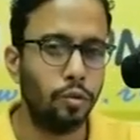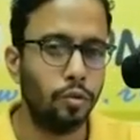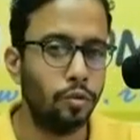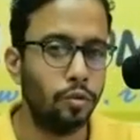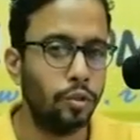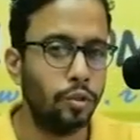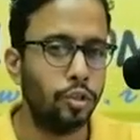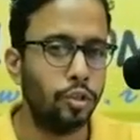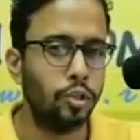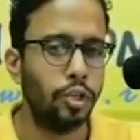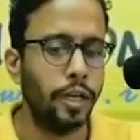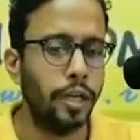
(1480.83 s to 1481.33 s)
to
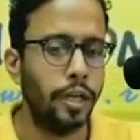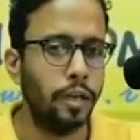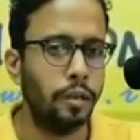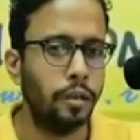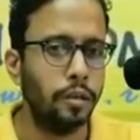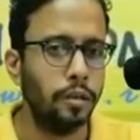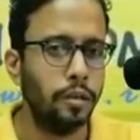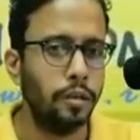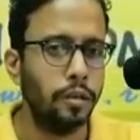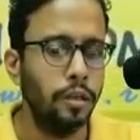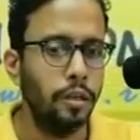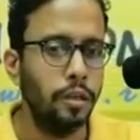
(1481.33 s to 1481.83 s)
the
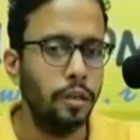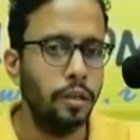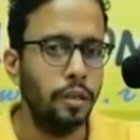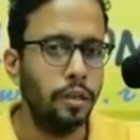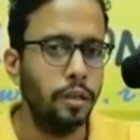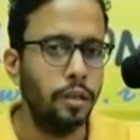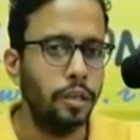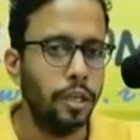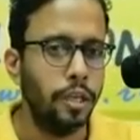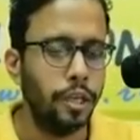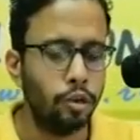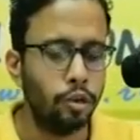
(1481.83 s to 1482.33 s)
child
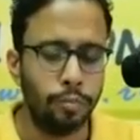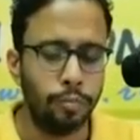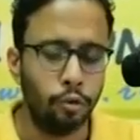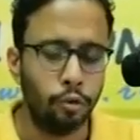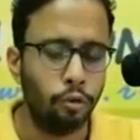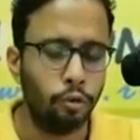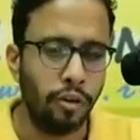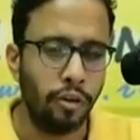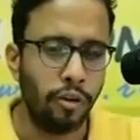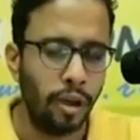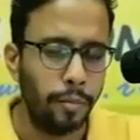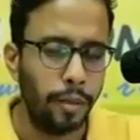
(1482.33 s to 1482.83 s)
into
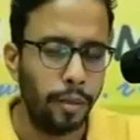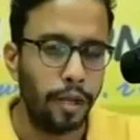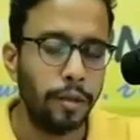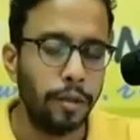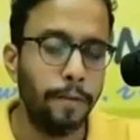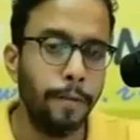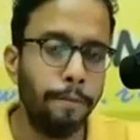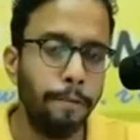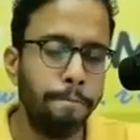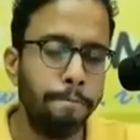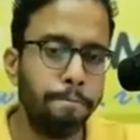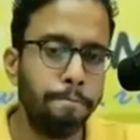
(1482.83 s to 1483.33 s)
programming
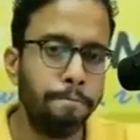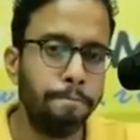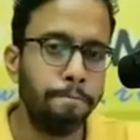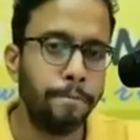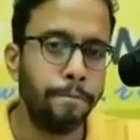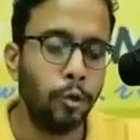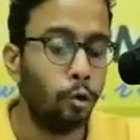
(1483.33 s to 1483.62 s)
or